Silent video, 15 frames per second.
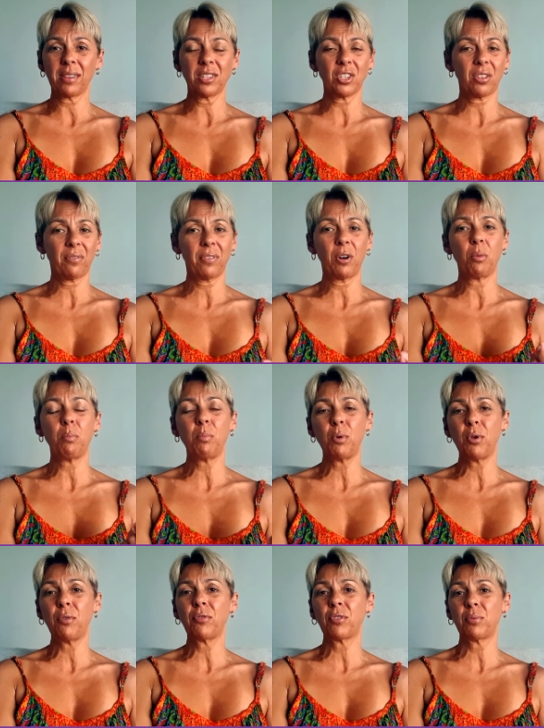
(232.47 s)
I just felt
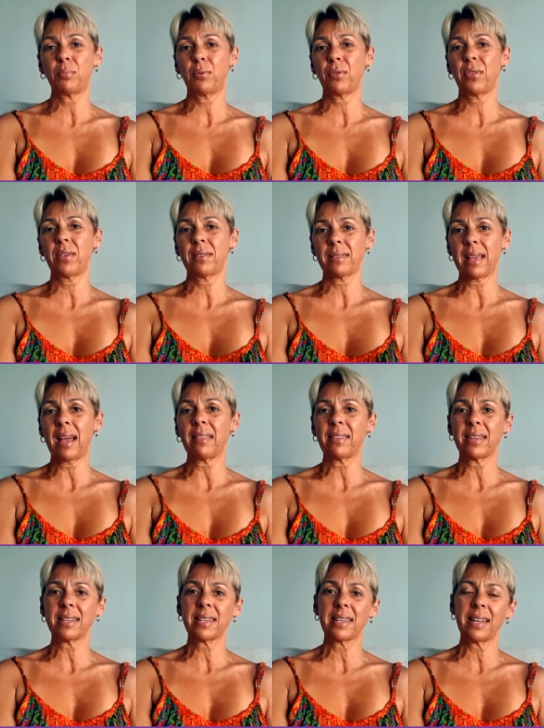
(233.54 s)
moved to put this out
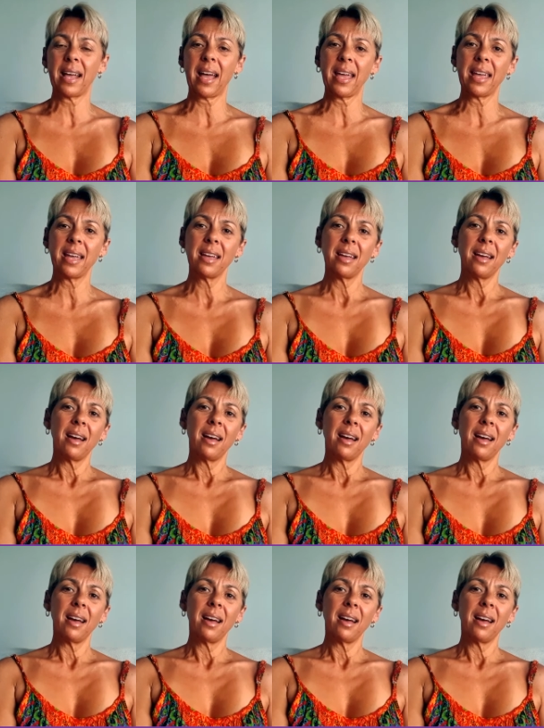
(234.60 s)
there today.